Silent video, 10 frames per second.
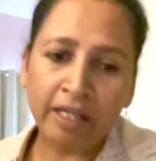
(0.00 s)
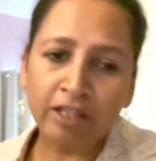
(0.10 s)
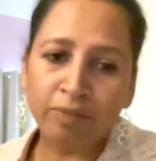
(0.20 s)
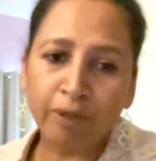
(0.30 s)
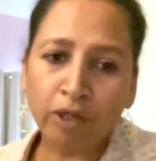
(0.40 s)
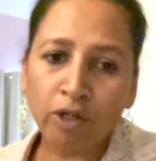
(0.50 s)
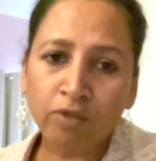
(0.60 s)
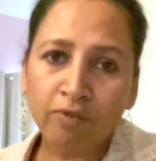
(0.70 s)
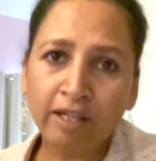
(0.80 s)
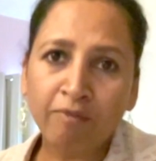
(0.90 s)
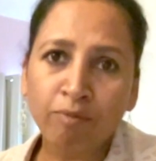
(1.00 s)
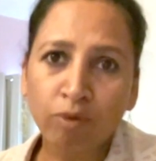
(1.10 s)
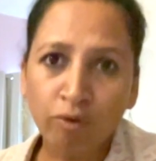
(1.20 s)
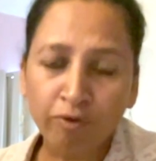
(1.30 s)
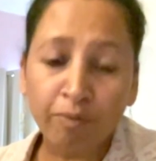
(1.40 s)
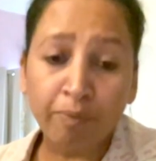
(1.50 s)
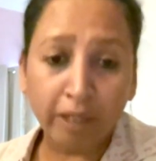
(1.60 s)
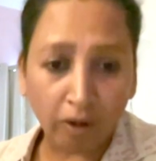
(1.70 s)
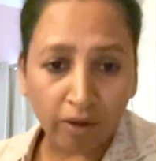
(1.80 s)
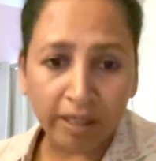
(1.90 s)
It's because we have moved
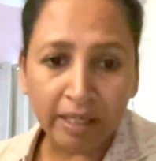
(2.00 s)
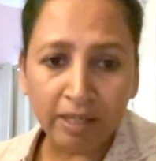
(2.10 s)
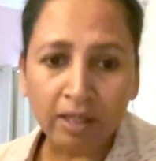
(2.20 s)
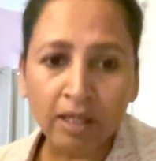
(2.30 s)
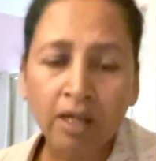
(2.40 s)
beyond it.